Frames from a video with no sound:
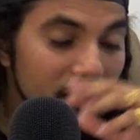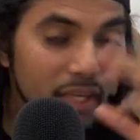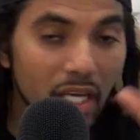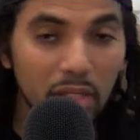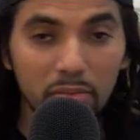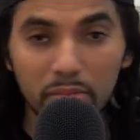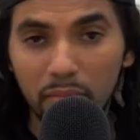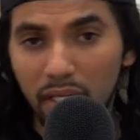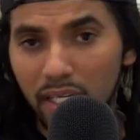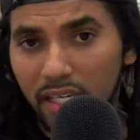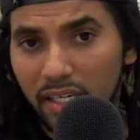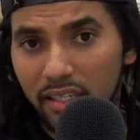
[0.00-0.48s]

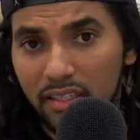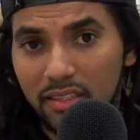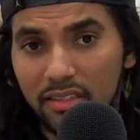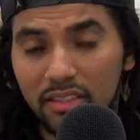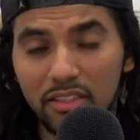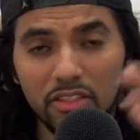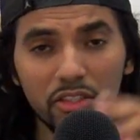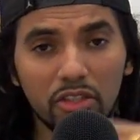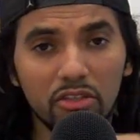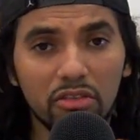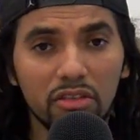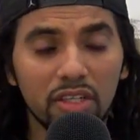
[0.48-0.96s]
man,
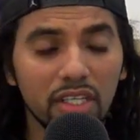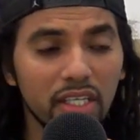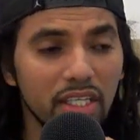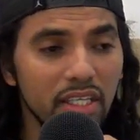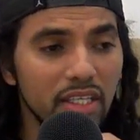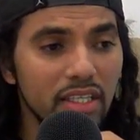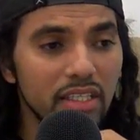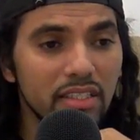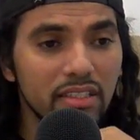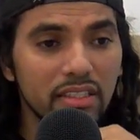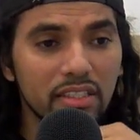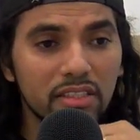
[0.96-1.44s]

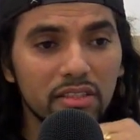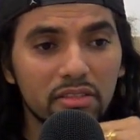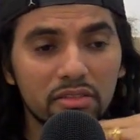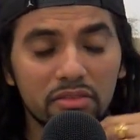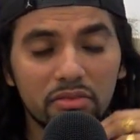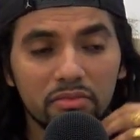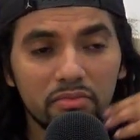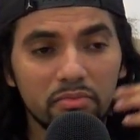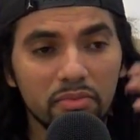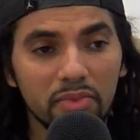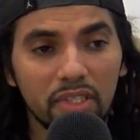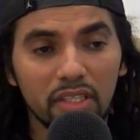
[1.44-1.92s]
these
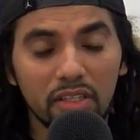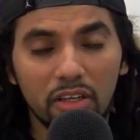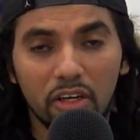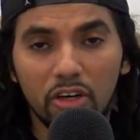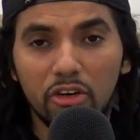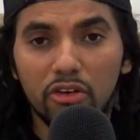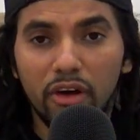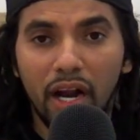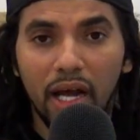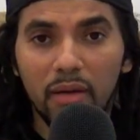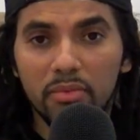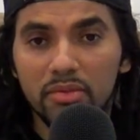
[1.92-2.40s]
little
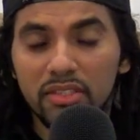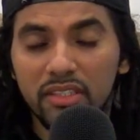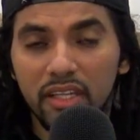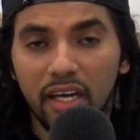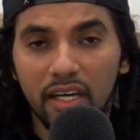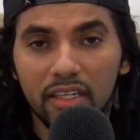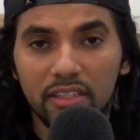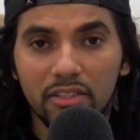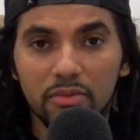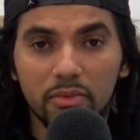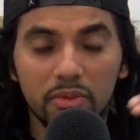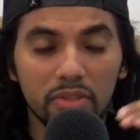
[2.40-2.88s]
crab
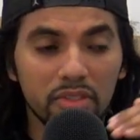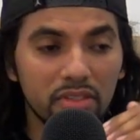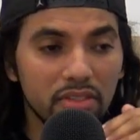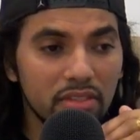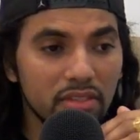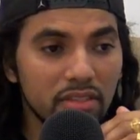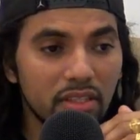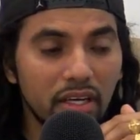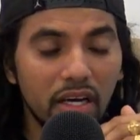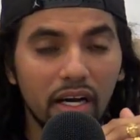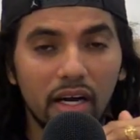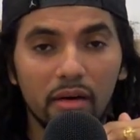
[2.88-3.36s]
snacks
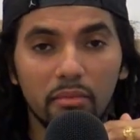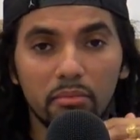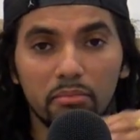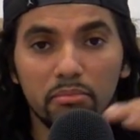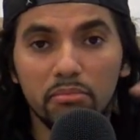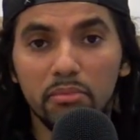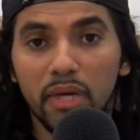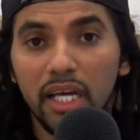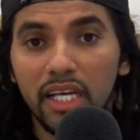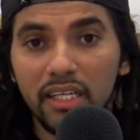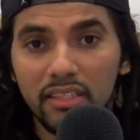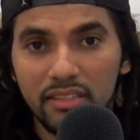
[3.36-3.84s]
was
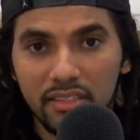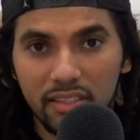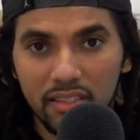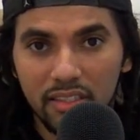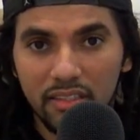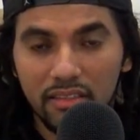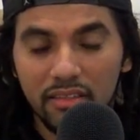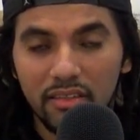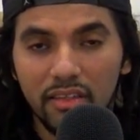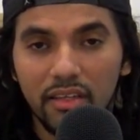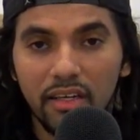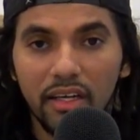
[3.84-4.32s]

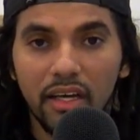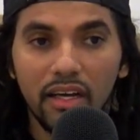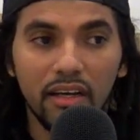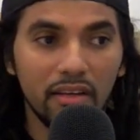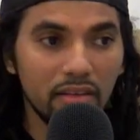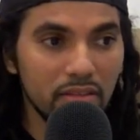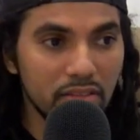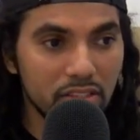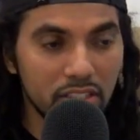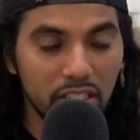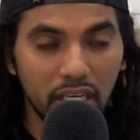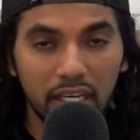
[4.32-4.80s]
amazing.
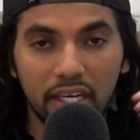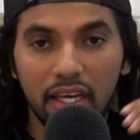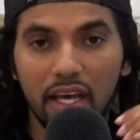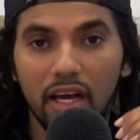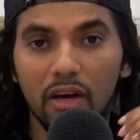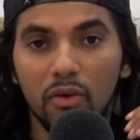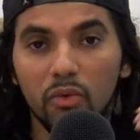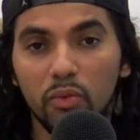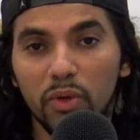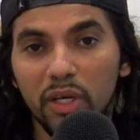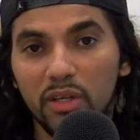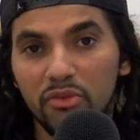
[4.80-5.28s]
Hell yeah, I
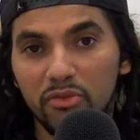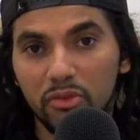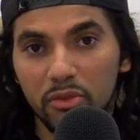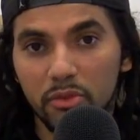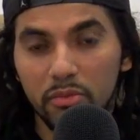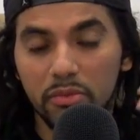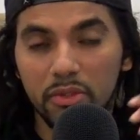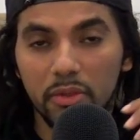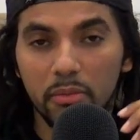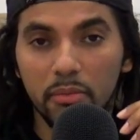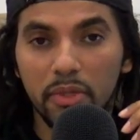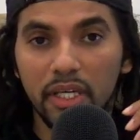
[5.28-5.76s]
can't wait for
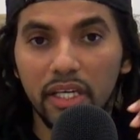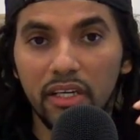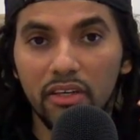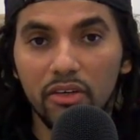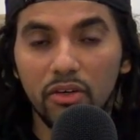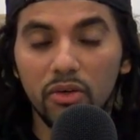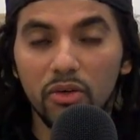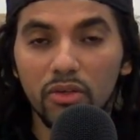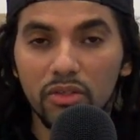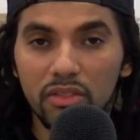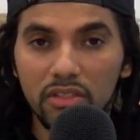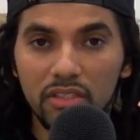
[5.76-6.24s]
the main
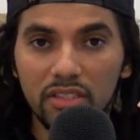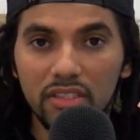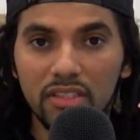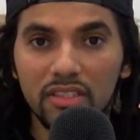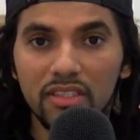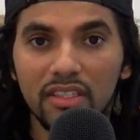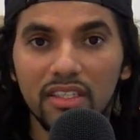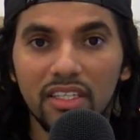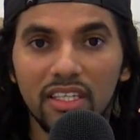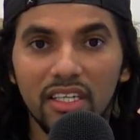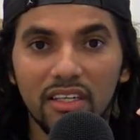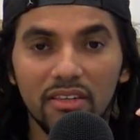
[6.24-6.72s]
course,
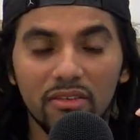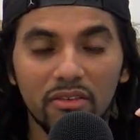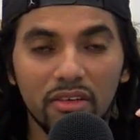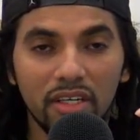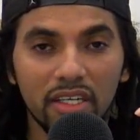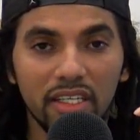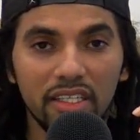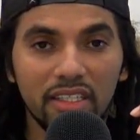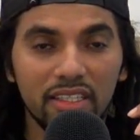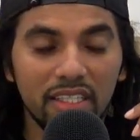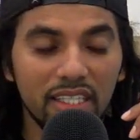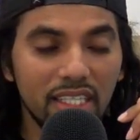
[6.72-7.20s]

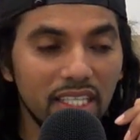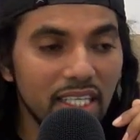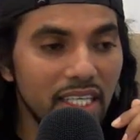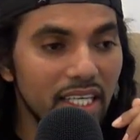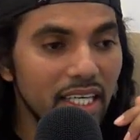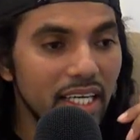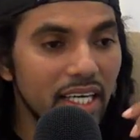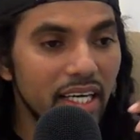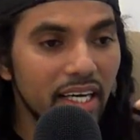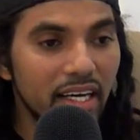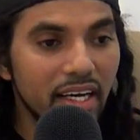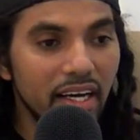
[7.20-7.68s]
right?
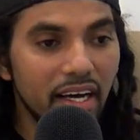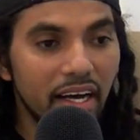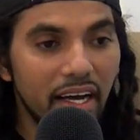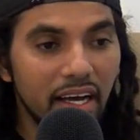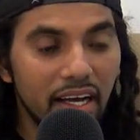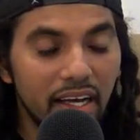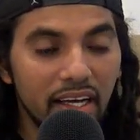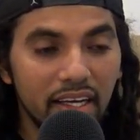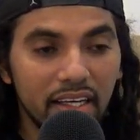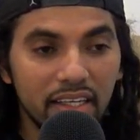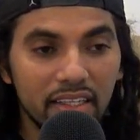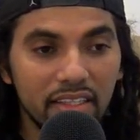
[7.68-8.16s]

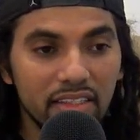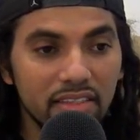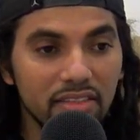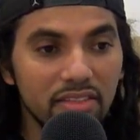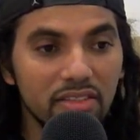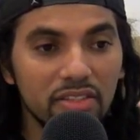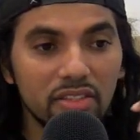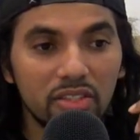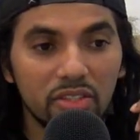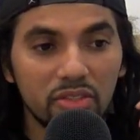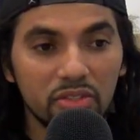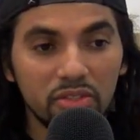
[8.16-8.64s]
And
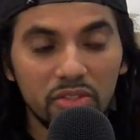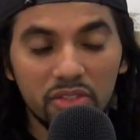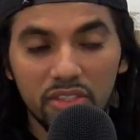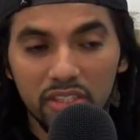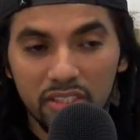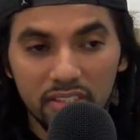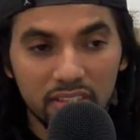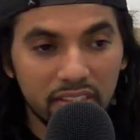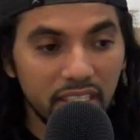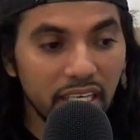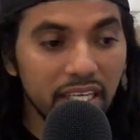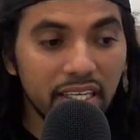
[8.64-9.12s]
you're
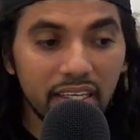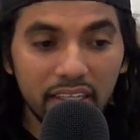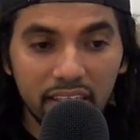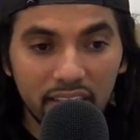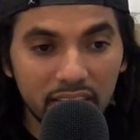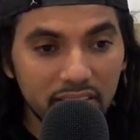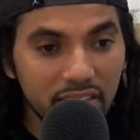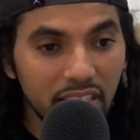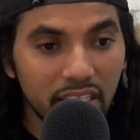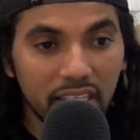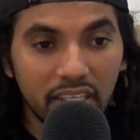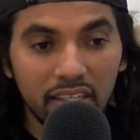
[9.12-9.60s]
just taking
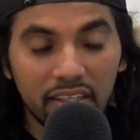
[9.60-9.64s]
it,